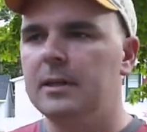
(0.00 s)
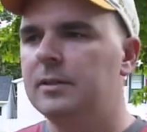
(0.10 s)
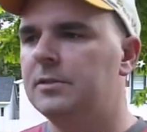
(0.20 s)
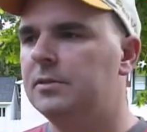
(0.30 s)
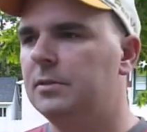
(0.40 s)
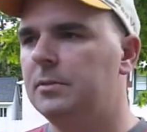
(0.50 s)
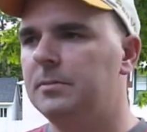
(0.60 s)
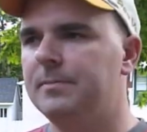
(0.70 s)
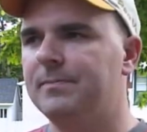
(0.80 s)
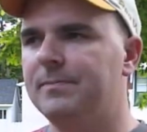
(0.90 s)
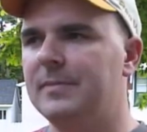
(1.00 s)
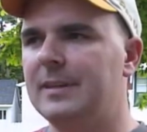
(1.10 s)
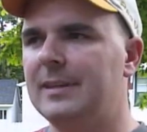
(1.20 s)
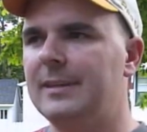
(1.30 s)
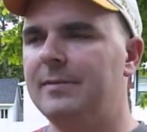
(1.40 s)
So
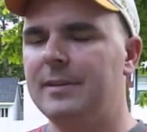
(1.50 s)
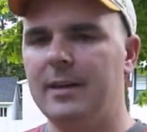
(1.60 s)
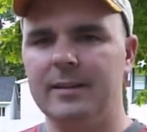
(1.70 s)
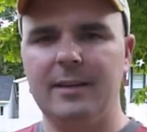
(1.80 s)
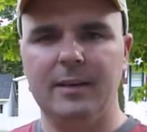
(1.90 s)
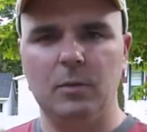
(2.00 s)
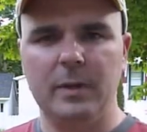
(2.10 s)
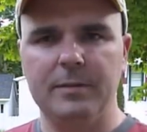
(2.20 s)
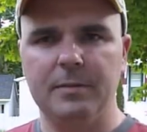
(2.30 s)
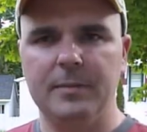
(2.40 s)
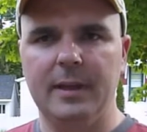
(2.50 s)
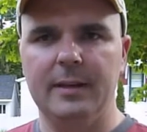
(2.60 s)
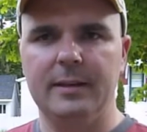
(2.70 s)
they've kind of gotten away from that,